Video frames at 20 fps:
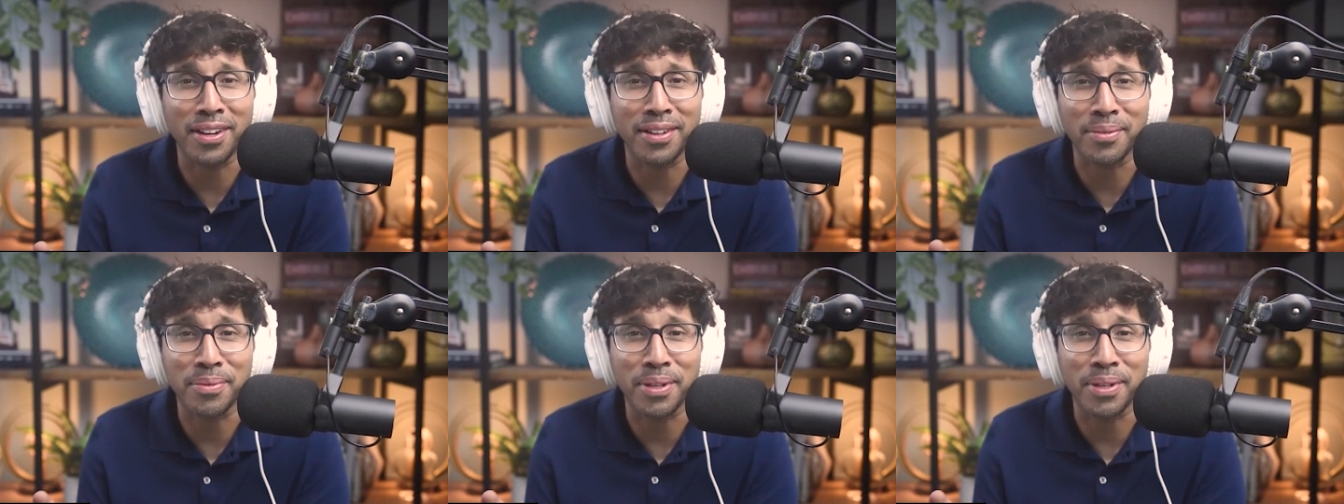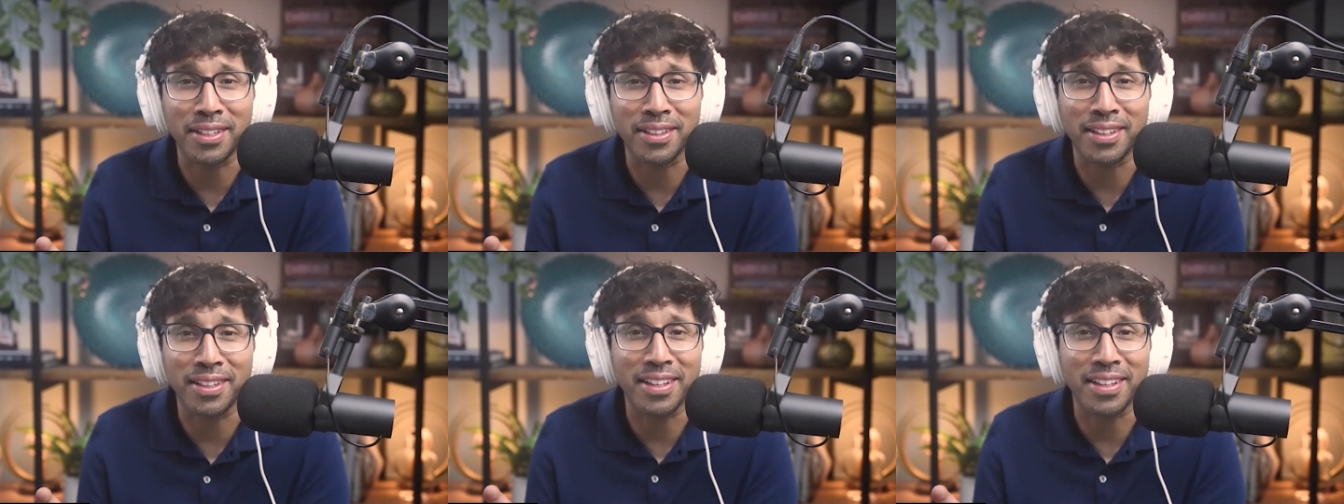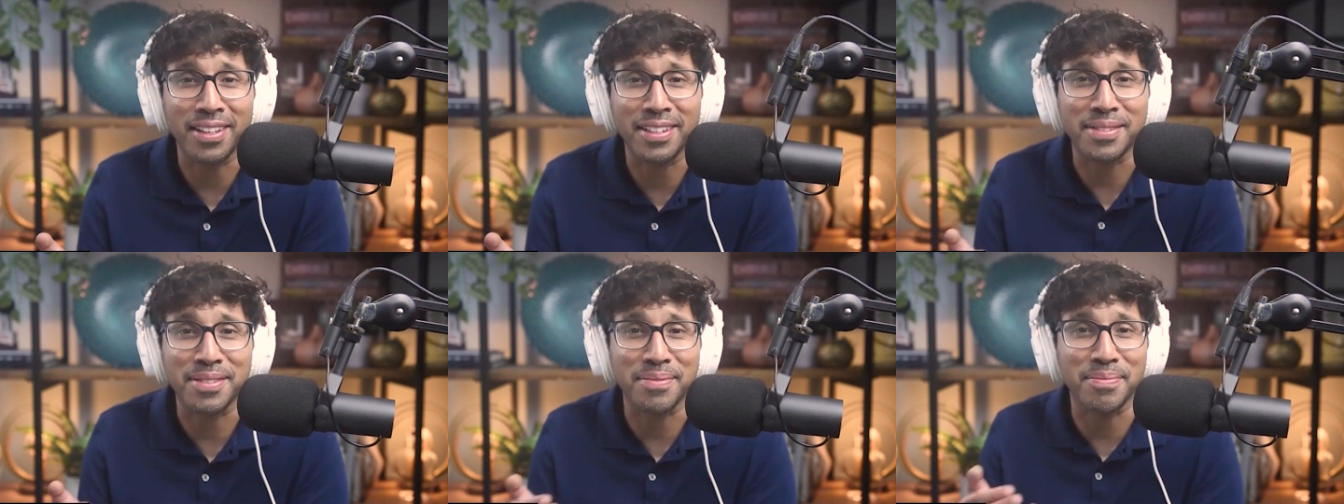to my
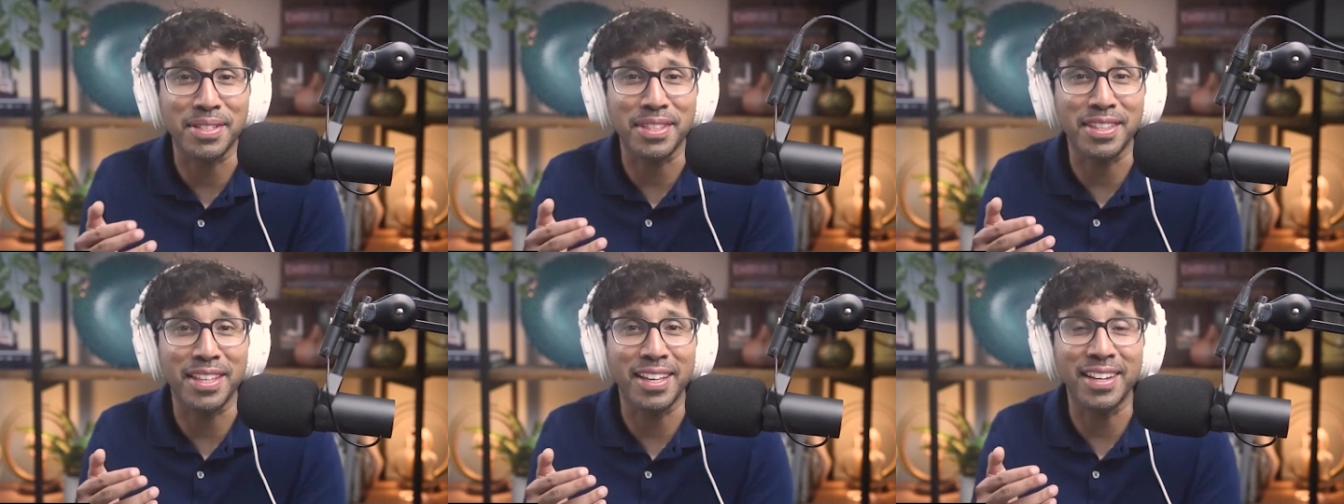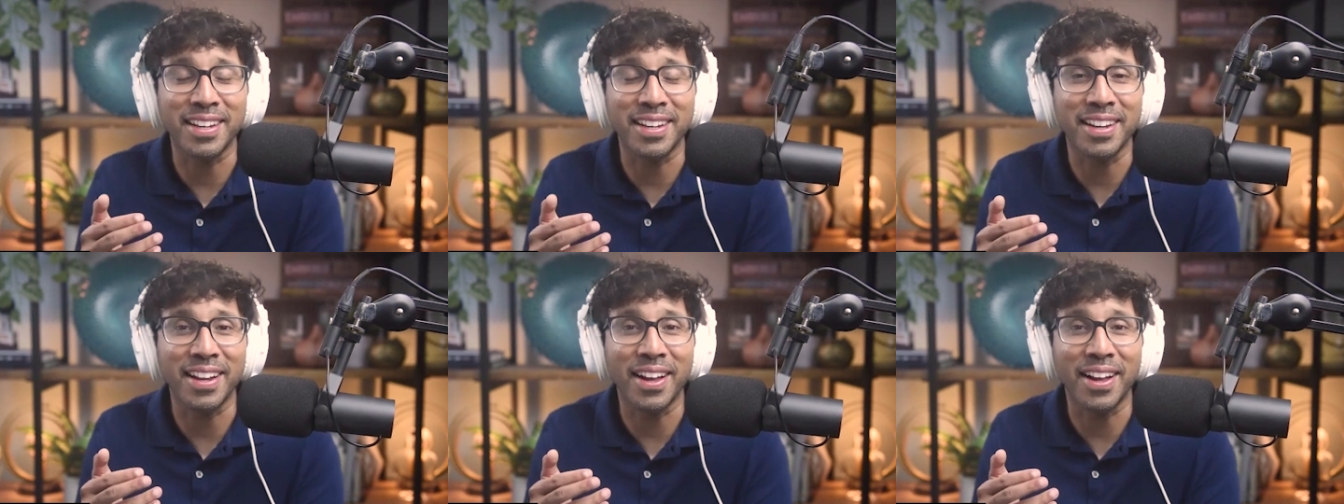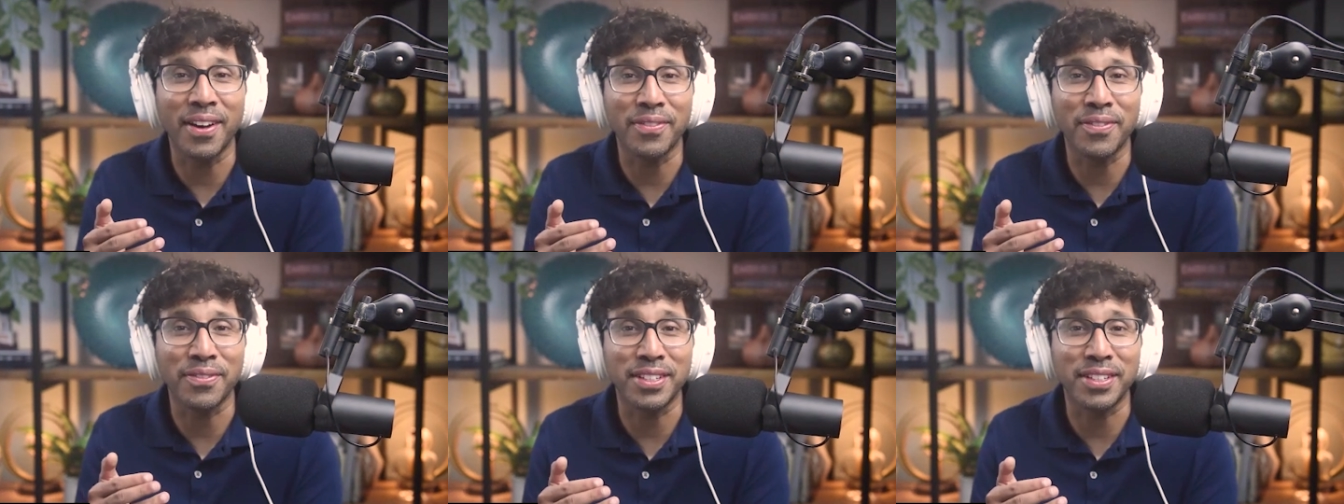clients, but then
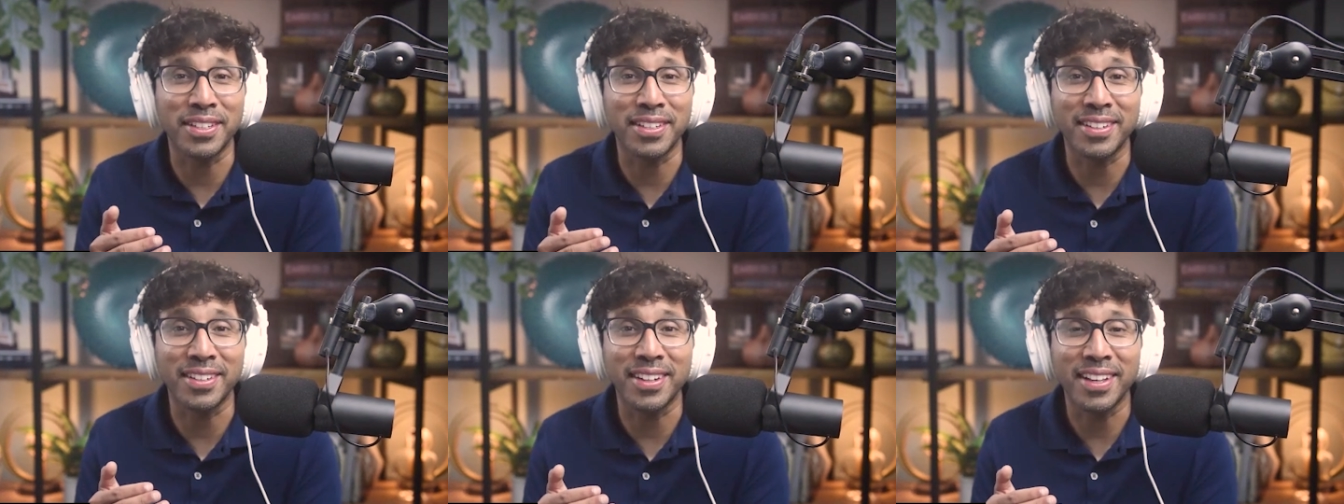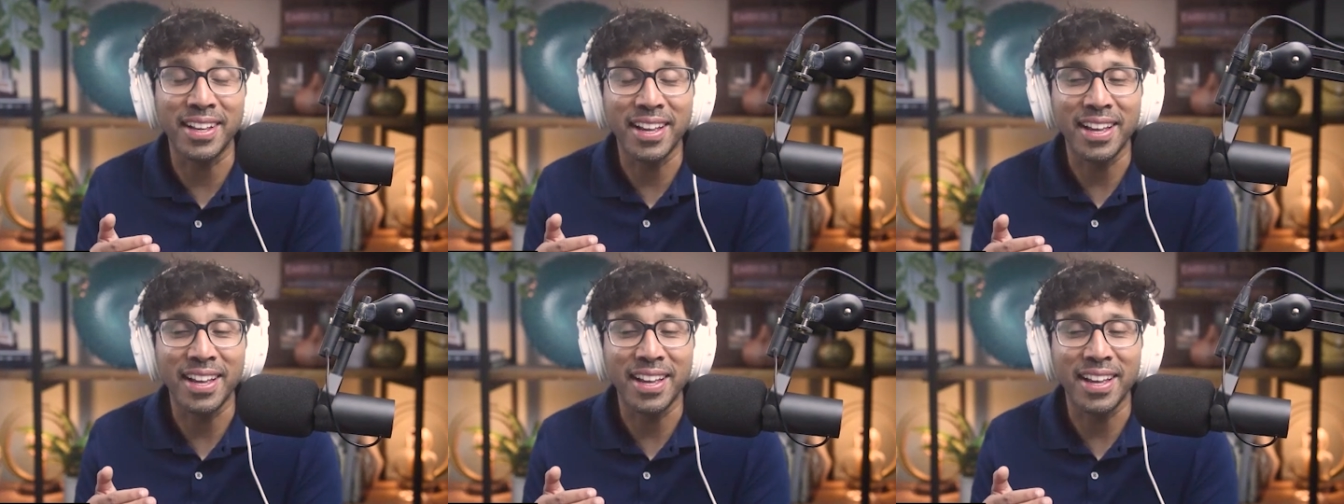often